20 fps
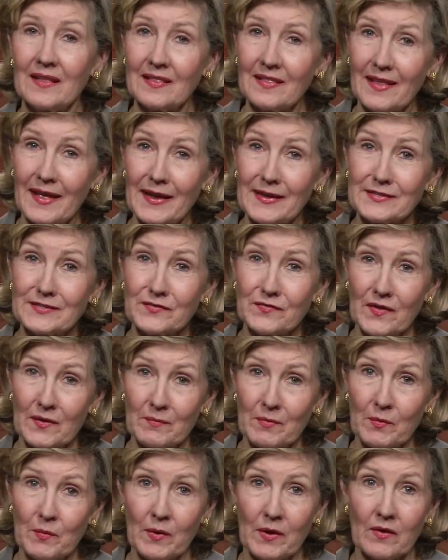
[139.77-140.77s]
Last
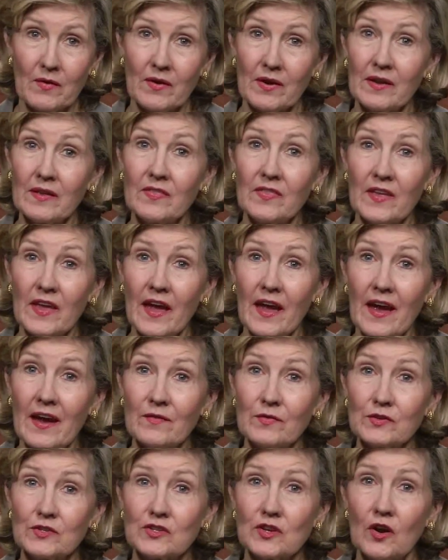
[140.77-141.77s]
February, the
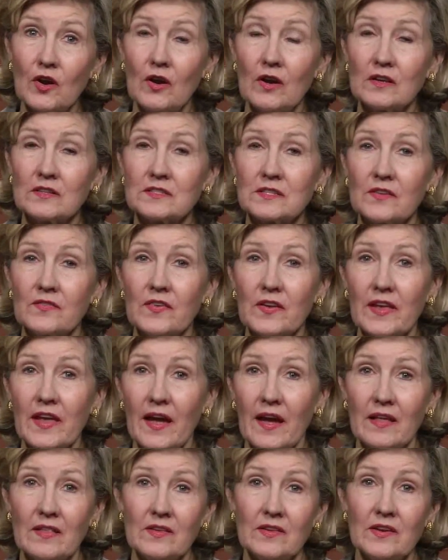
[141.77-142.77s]
average cost of a
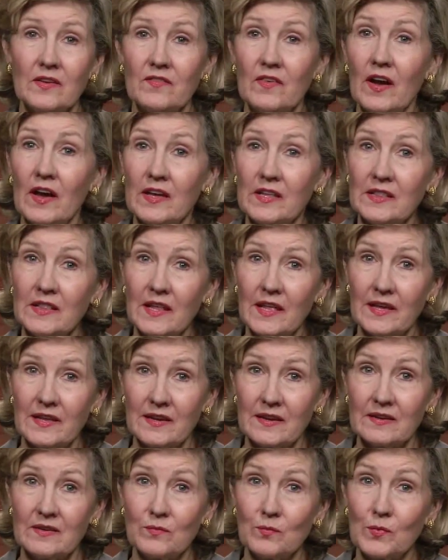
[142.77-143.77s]
gallon of
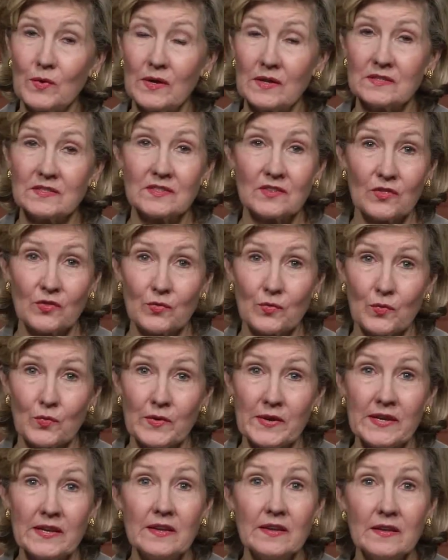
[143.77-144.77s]
unleaded was
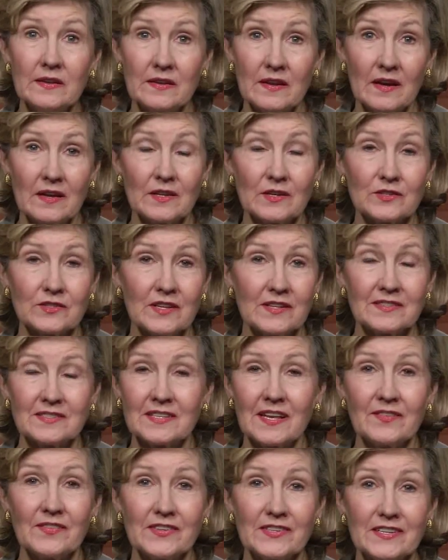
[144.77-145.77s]

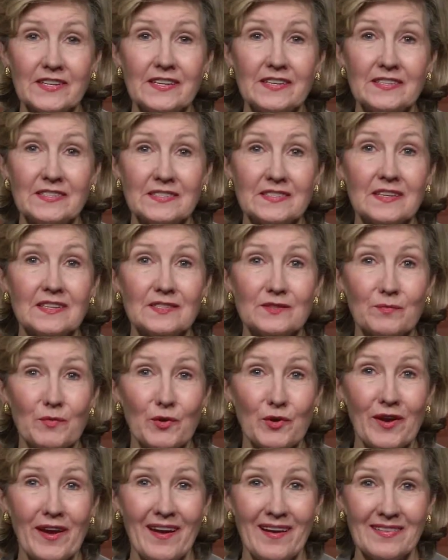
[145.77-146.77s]
$3.17
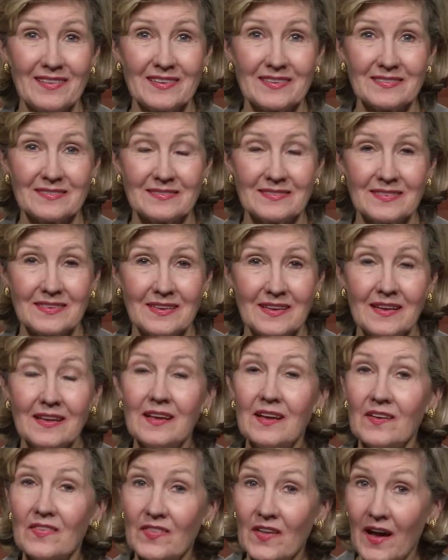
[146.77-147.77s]
per gallon,
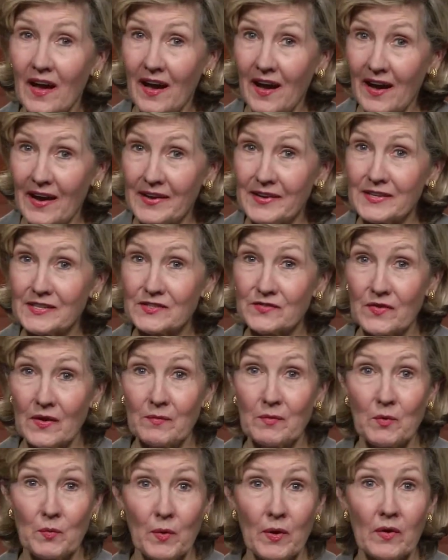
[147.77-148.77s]
the highest
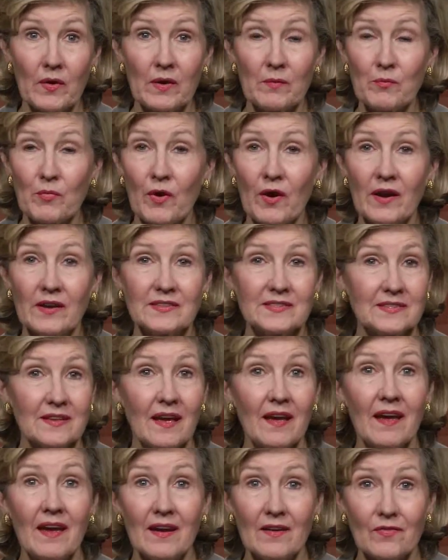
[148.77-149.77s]
February price
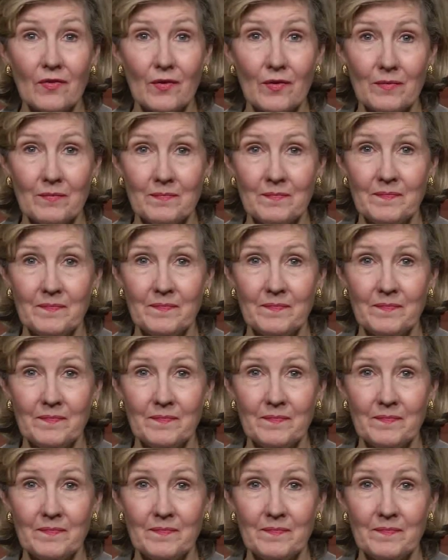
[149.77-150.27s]
ever.